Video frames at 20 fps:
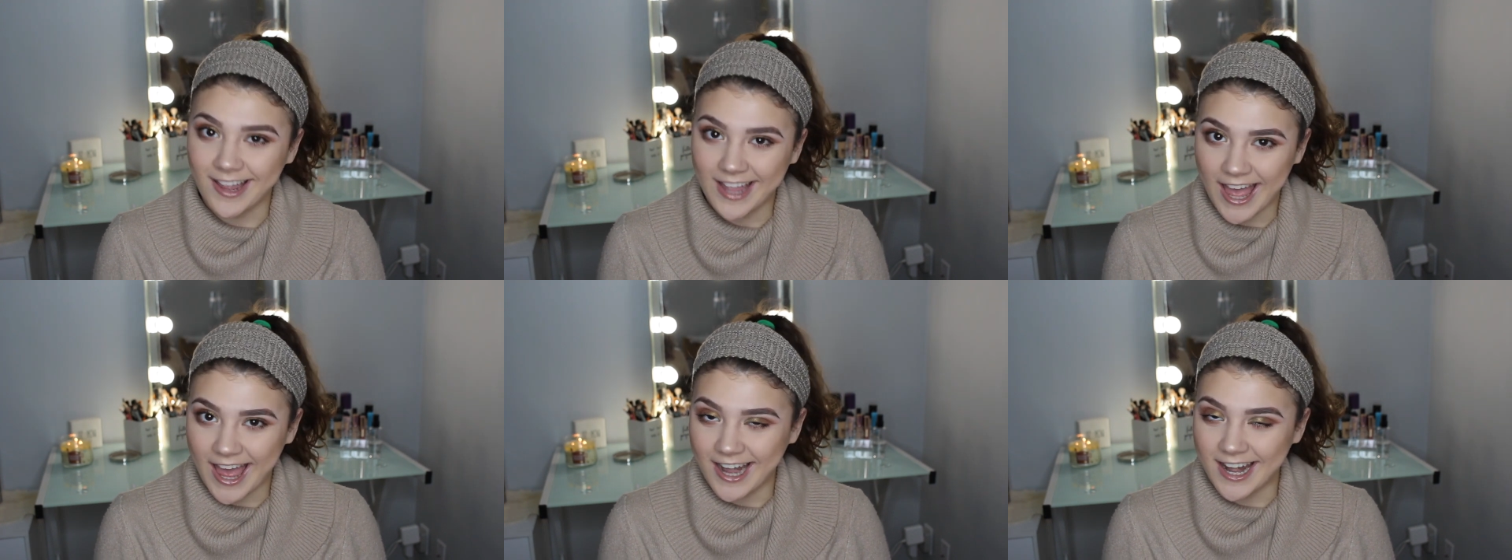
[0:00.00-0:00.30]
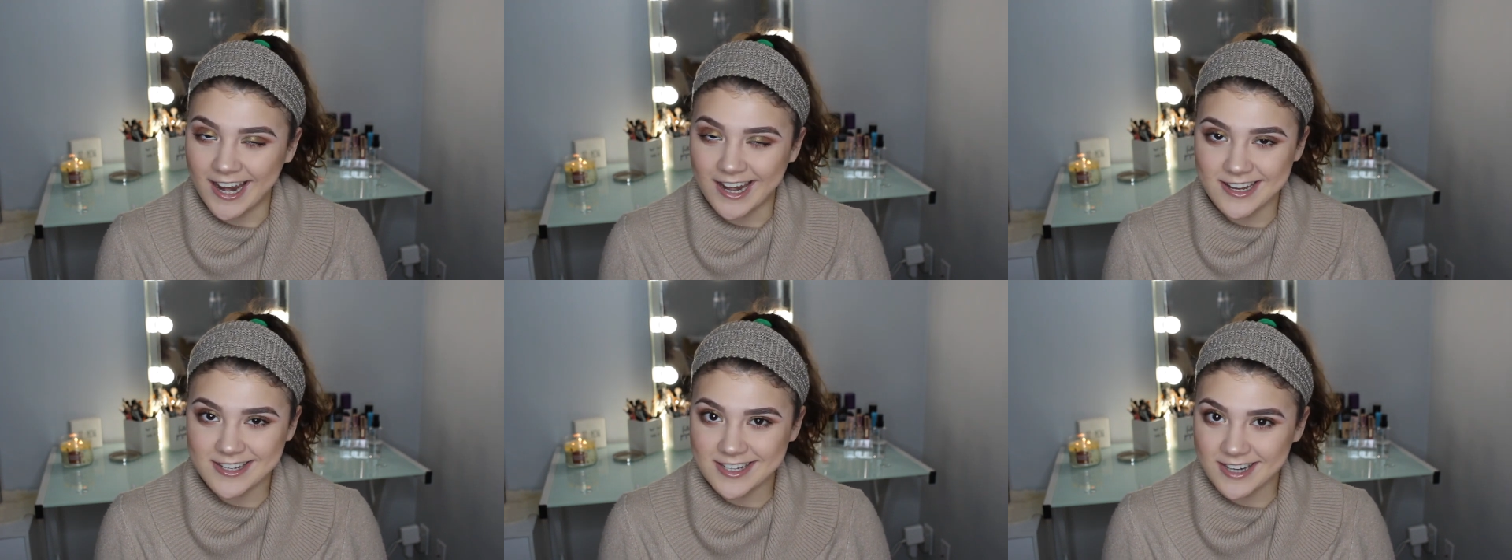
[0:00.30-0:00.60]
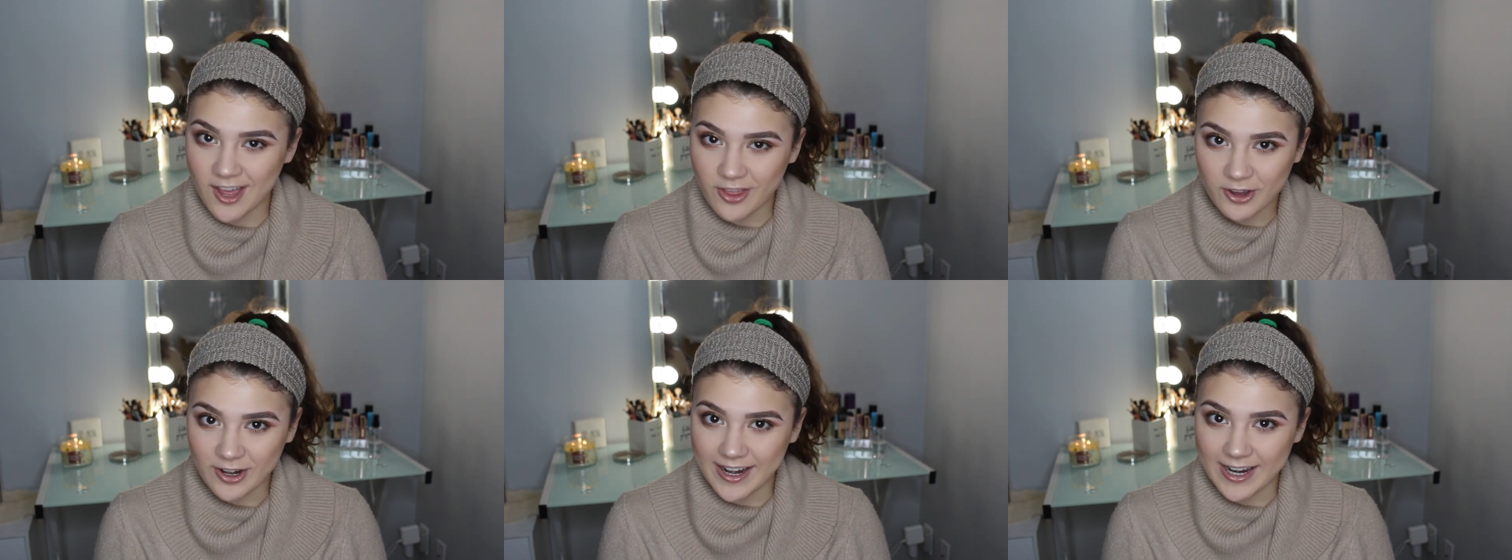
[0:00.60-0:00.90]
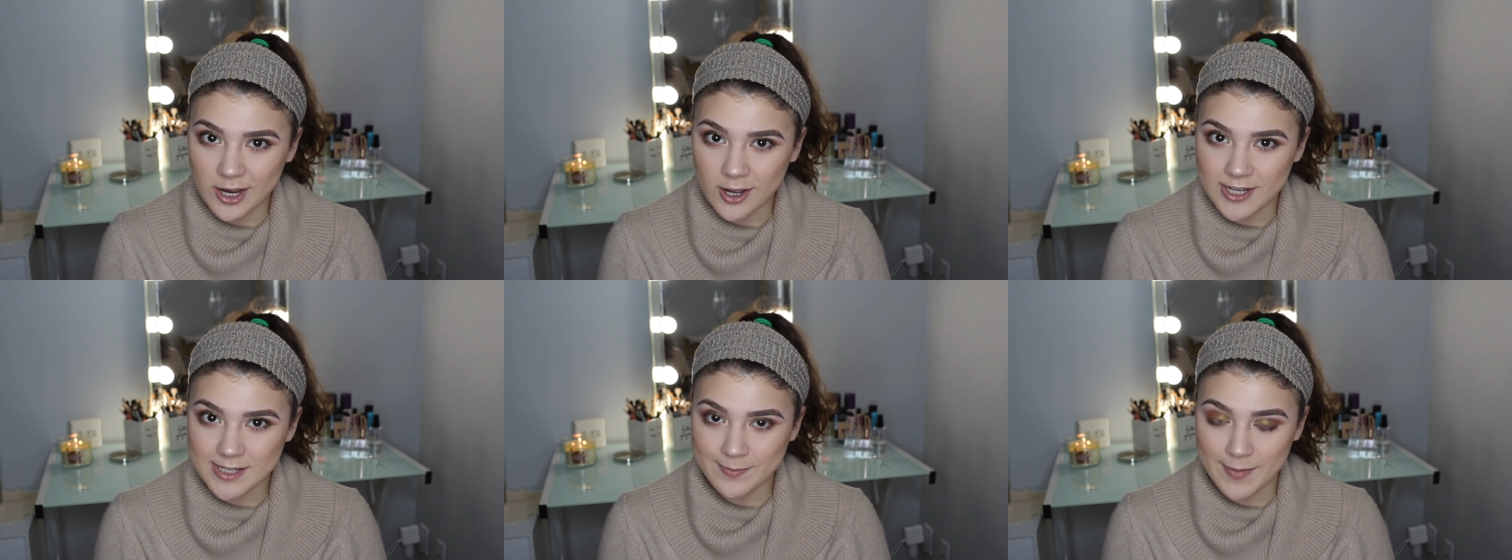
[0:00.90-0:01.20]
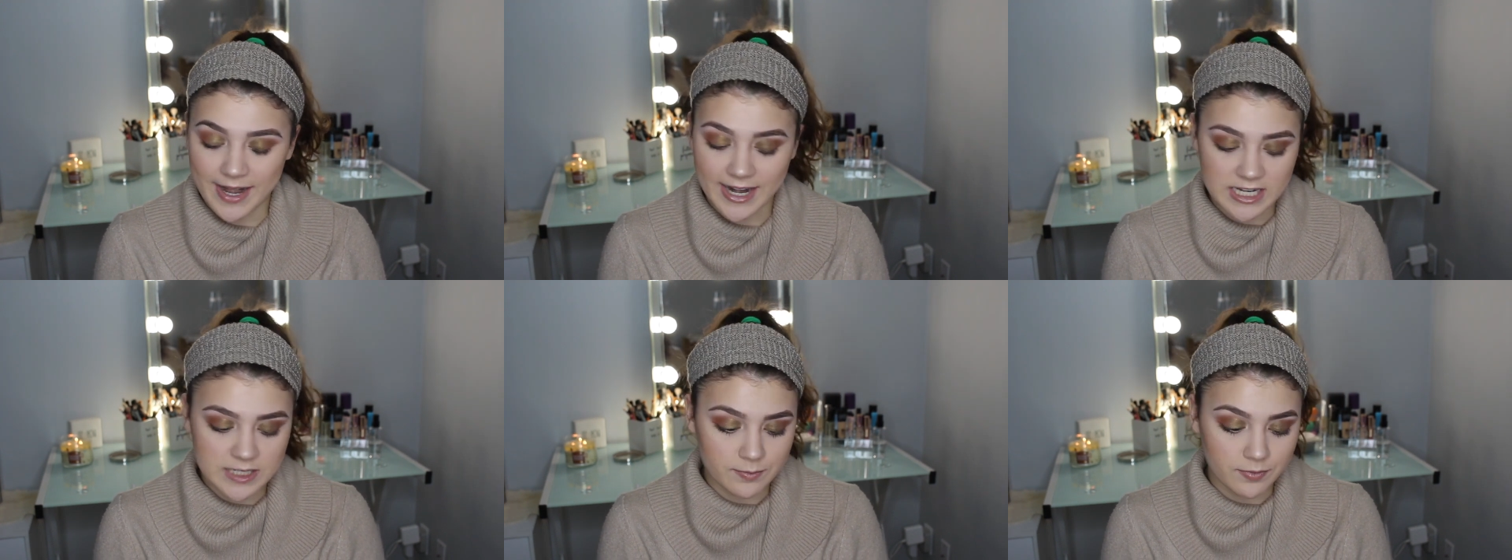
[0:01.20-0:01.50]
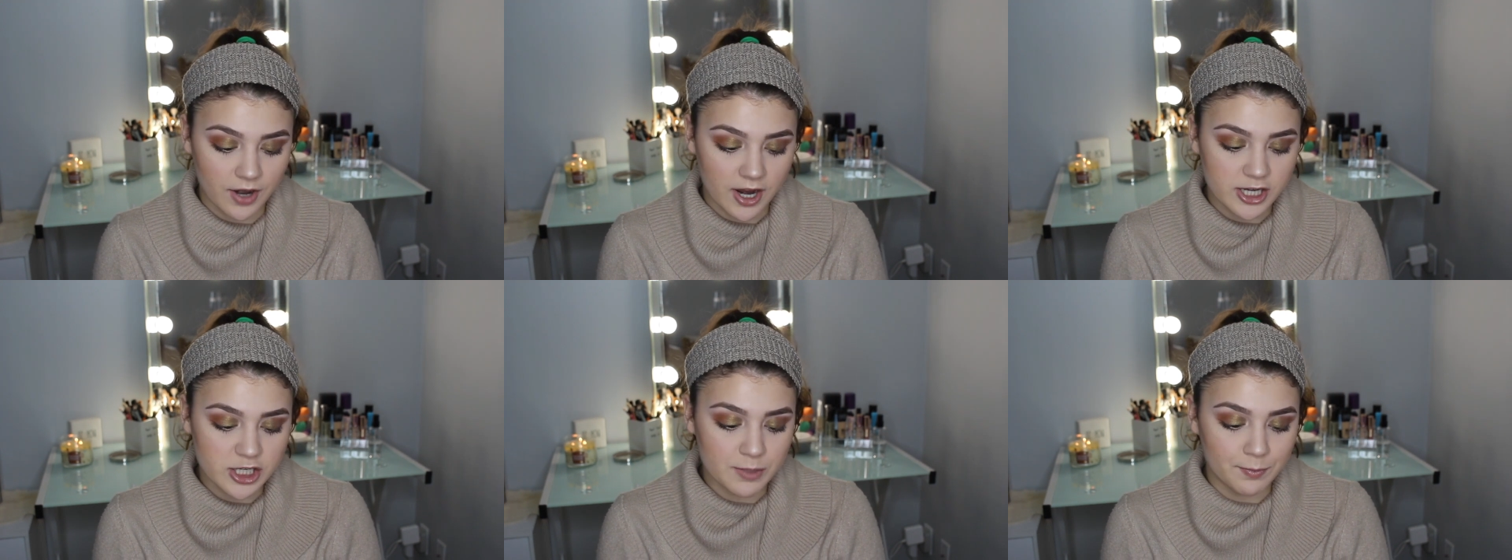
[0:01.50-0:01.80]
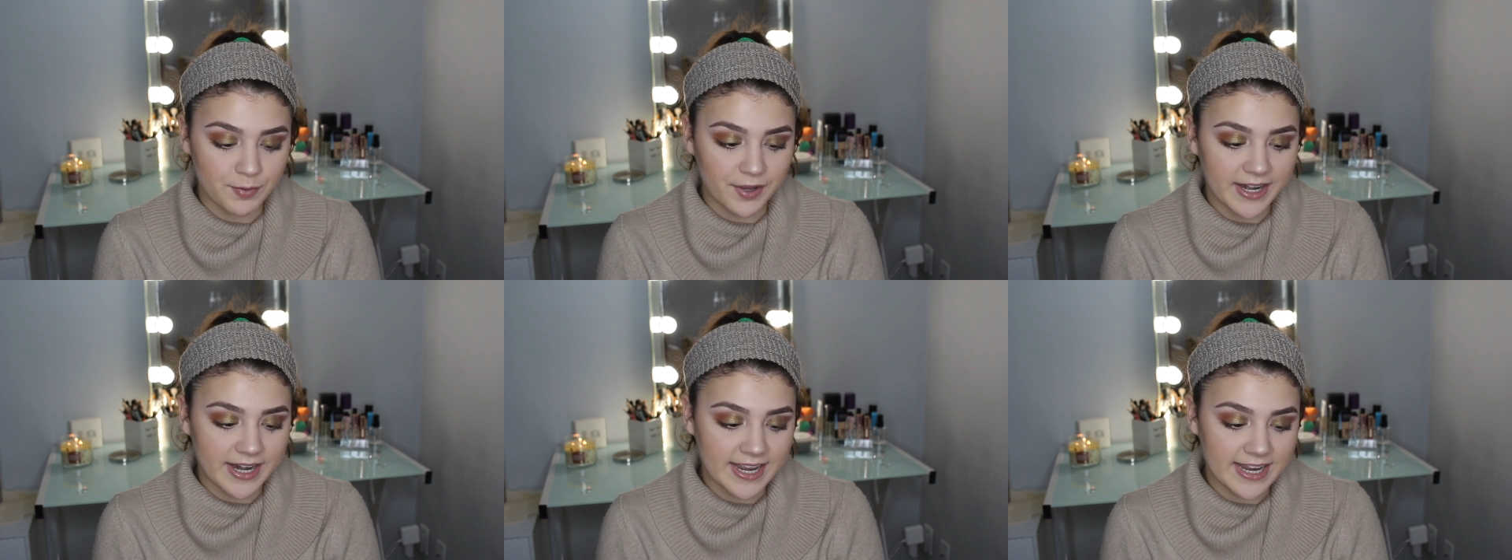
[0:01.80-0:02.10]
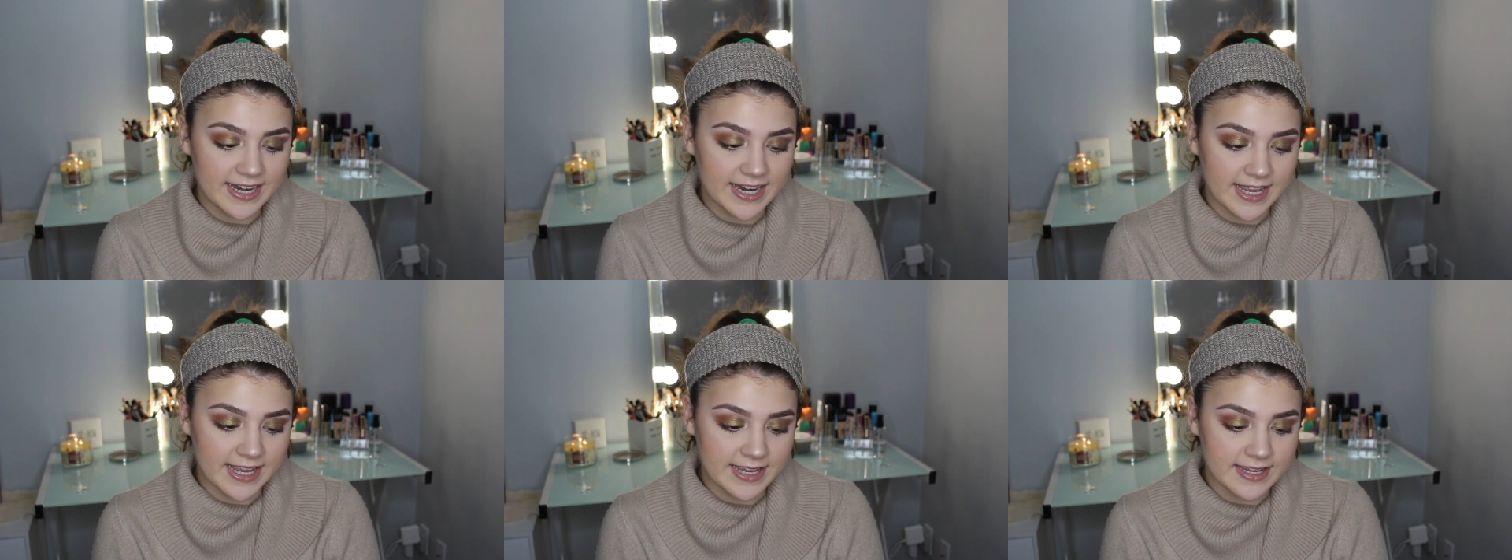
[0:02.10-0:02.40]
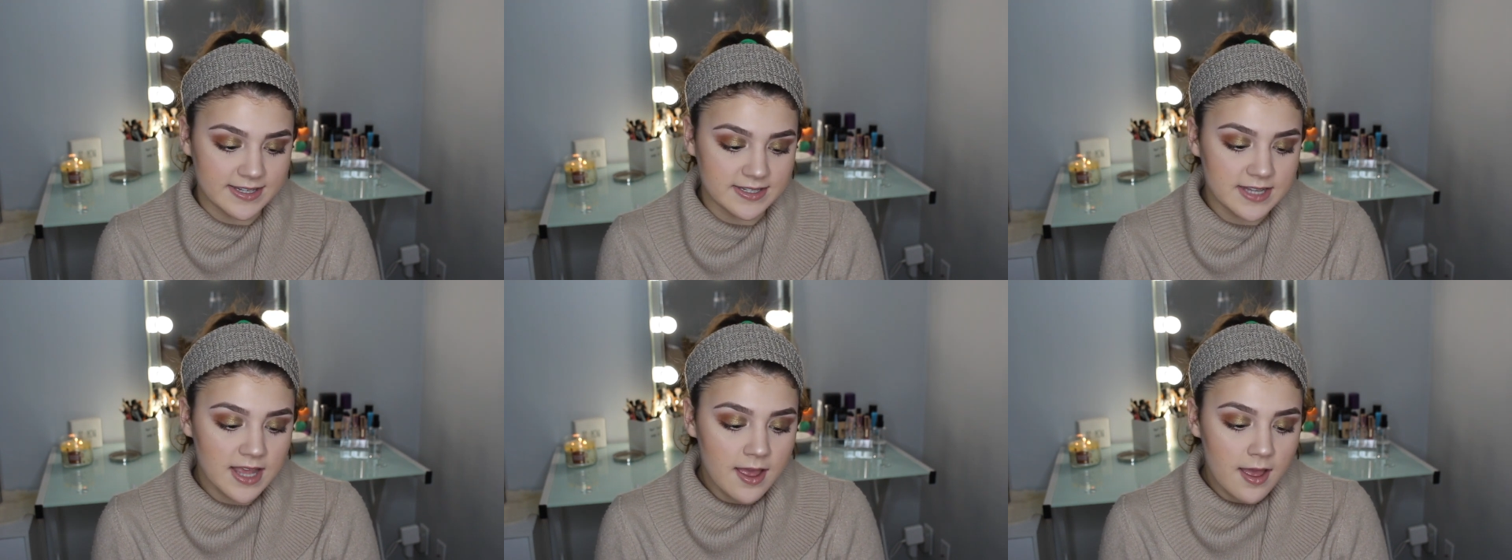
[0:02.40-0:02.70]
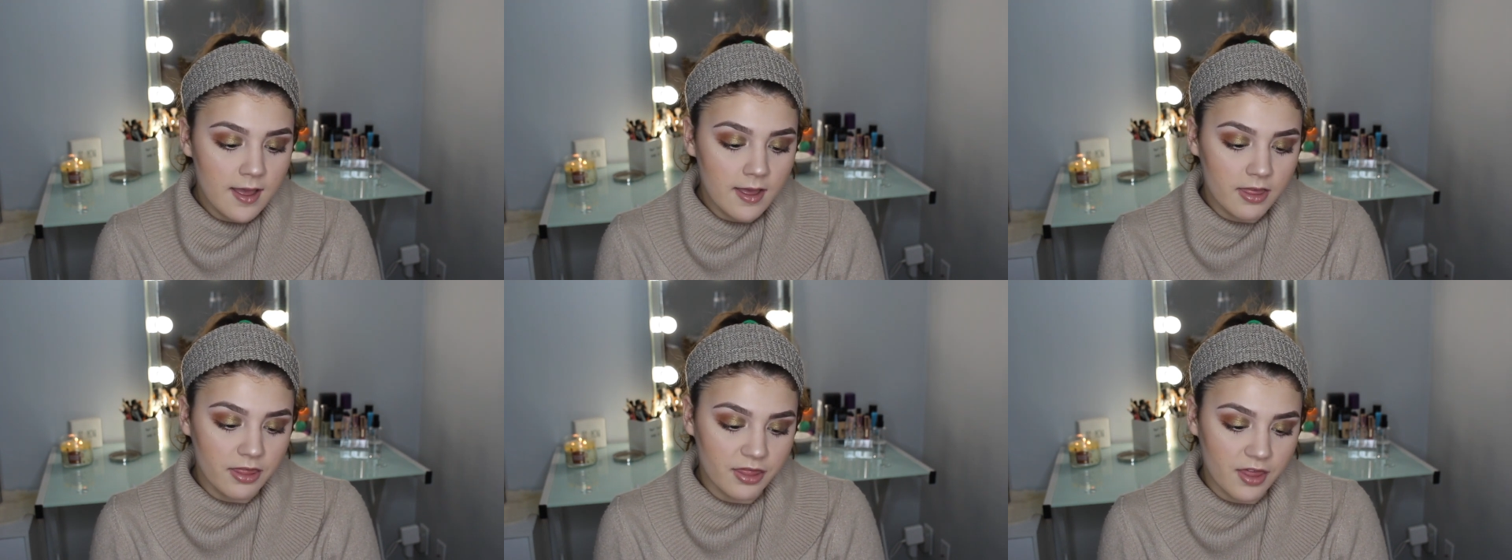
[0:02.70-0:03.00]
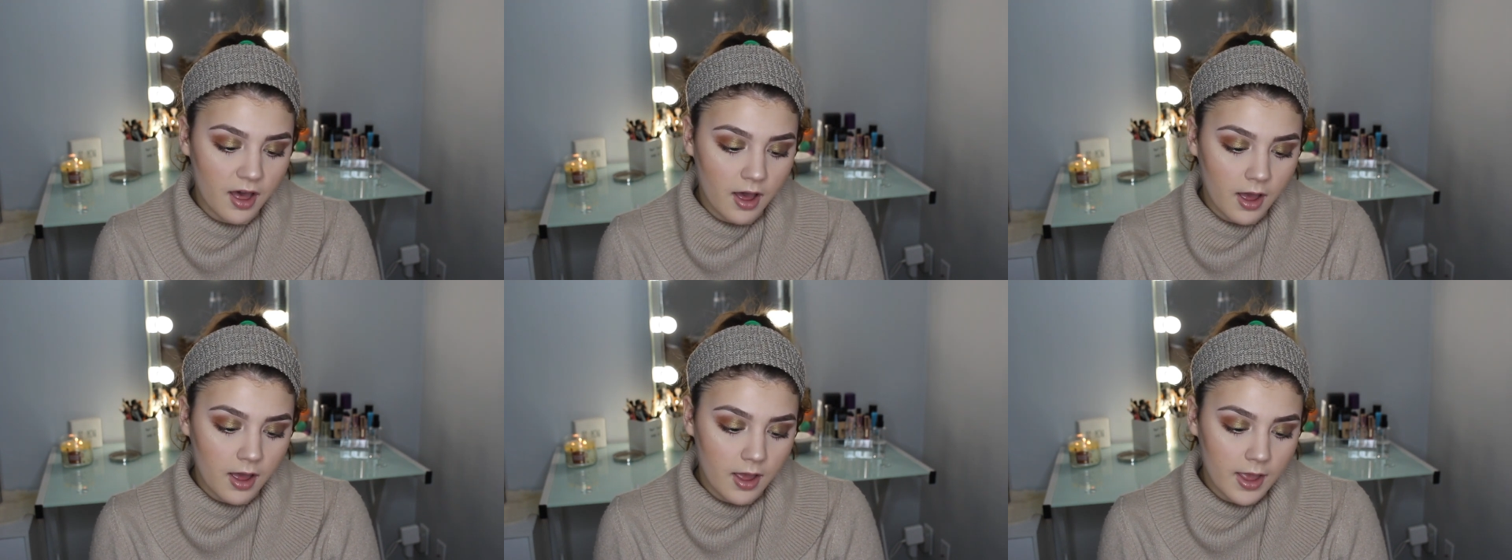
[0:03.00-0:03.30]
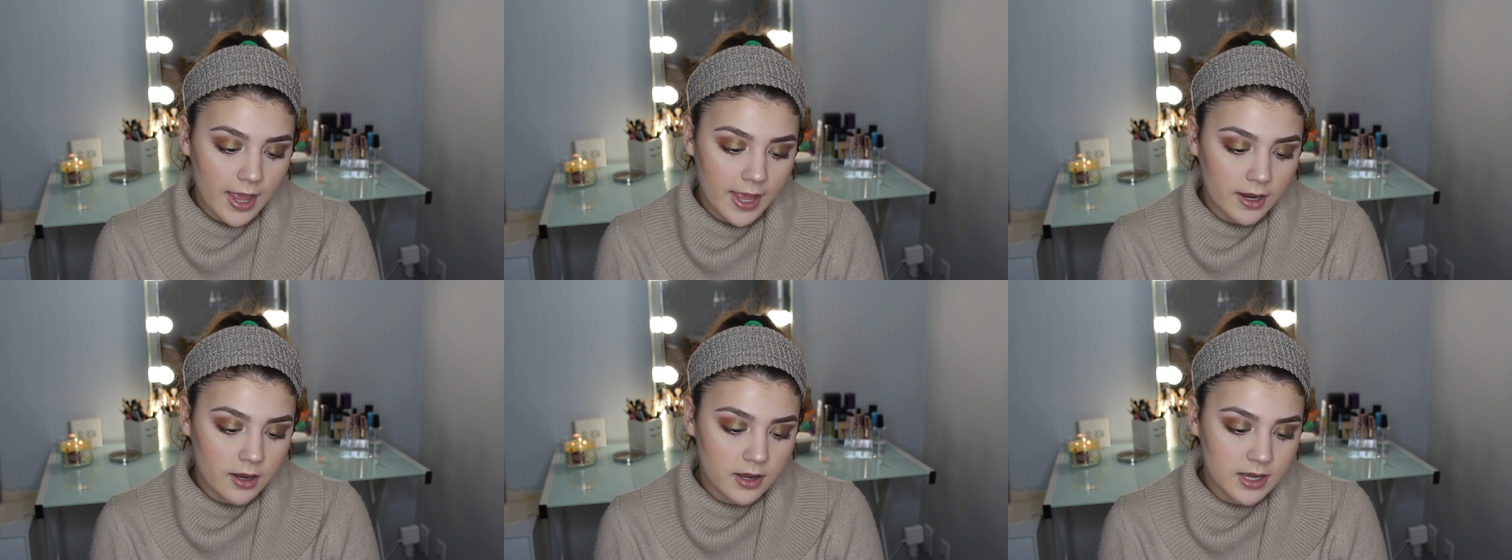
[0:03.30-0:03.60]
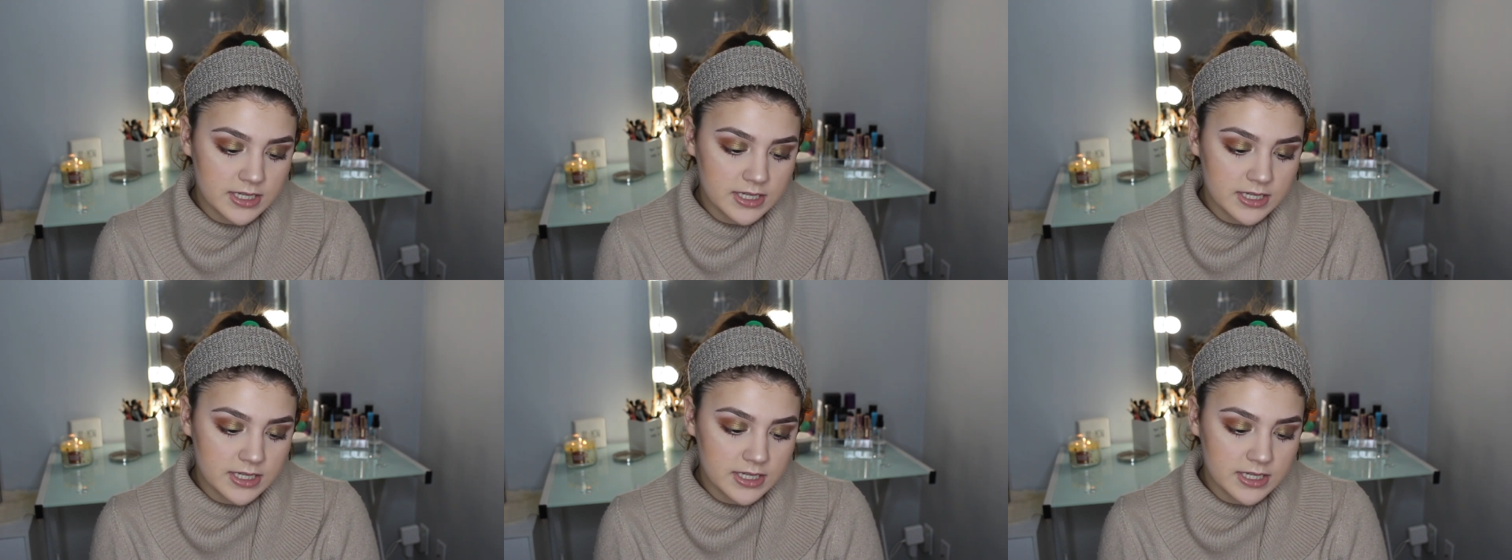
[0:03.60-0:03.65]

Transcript: Again, it is another It Cosmetics brush, but it is the It